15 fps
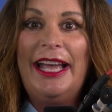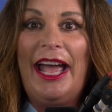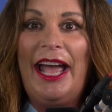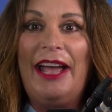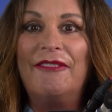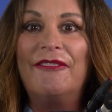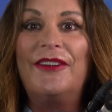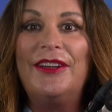
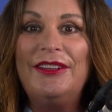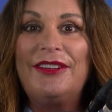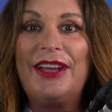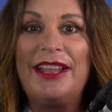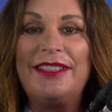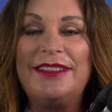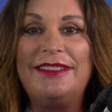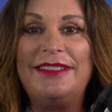and we've
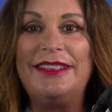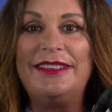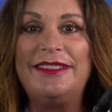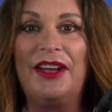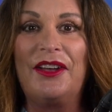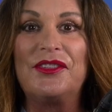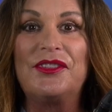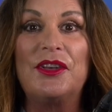got the
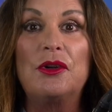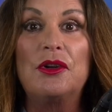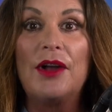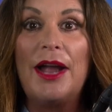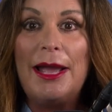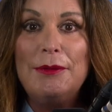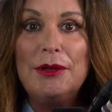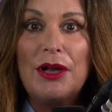details. So
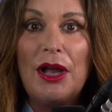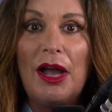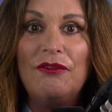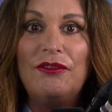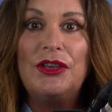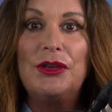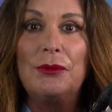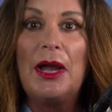grab your
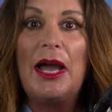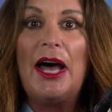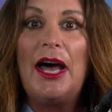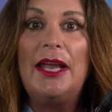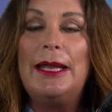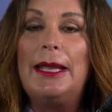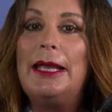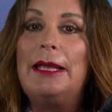coffee, your rod,
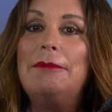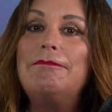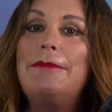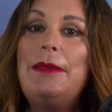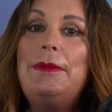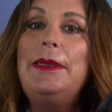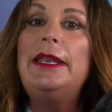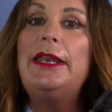and
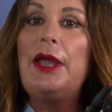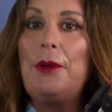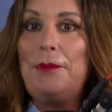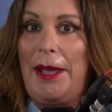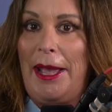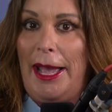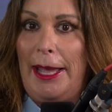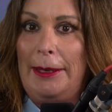maybe a
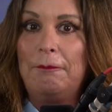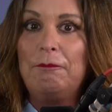notepad,